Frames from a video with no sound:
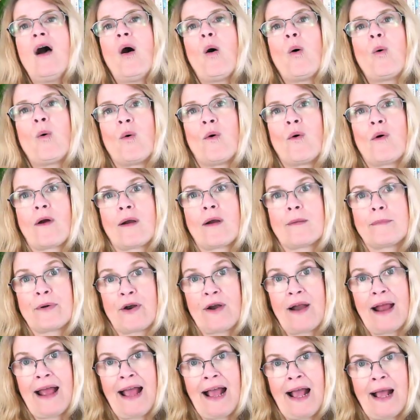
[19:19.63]
or
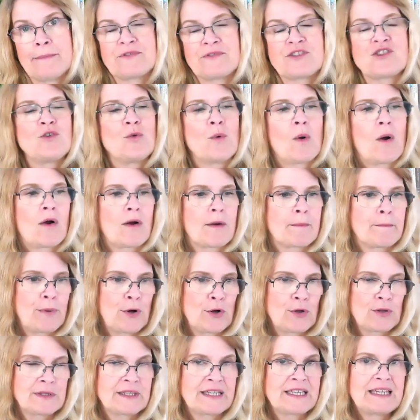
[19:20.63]
perhaps you are
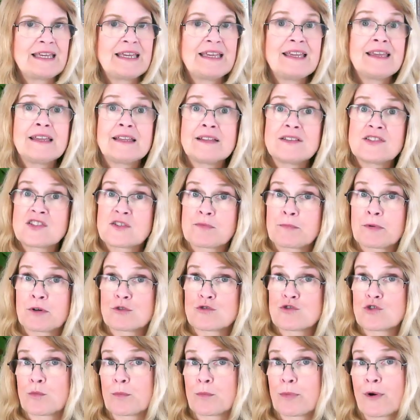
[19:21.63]
pulling in
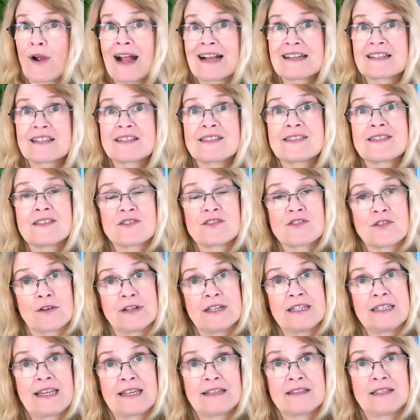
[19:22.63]
spiritual practices on
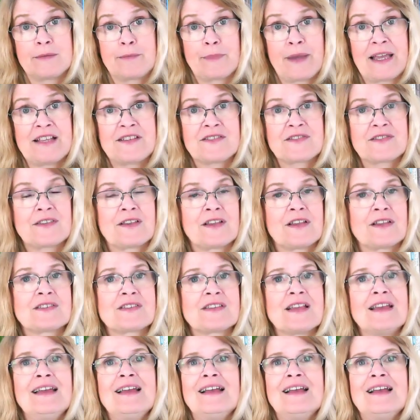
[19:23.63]
a daily basis,